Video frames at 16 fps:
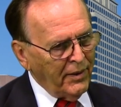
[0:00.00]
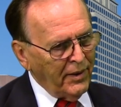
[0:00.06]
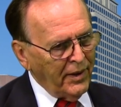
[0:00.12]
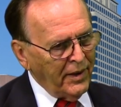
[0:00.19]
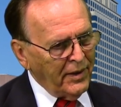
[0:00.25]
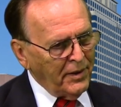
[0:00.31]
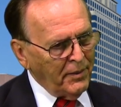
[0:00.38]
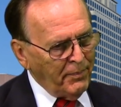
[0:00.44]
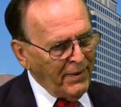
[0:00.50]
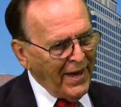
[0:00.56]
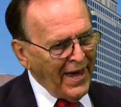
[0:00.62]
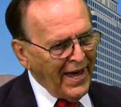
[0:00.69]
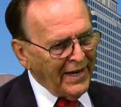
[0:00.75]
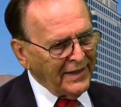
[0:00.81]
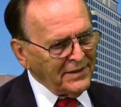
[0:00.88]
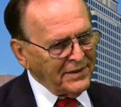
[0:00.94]
in the
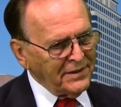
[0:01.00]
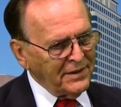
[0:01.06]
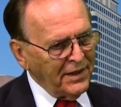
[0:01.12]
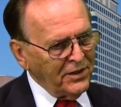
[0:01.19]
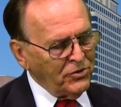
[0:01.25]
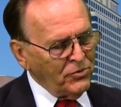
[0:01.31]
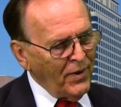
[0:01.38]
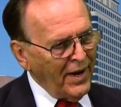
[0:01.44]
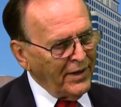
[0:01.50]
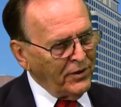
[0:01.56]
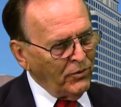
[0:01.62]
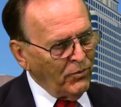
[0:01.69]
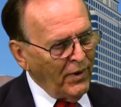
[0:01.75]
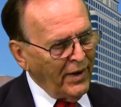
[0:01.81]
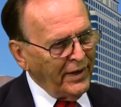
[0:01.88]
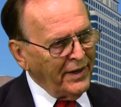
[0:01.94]
past they tried to
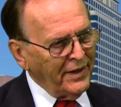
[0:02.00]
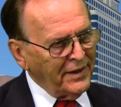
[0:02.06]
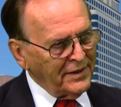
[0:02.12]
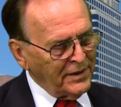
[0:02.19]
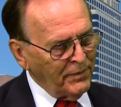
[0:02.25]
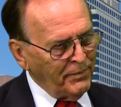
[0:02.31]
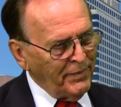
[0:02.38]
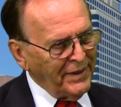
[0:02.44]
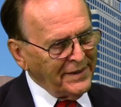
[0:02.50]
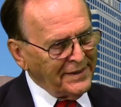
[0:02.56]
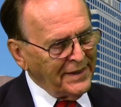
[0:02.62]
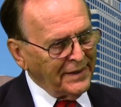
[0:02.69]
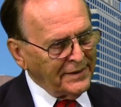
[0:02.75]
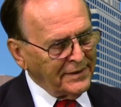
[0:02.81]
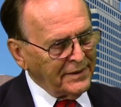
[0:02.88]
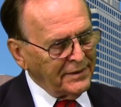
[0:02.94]
run it as a
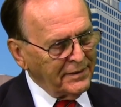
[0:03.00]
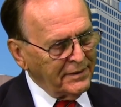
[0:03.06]
business.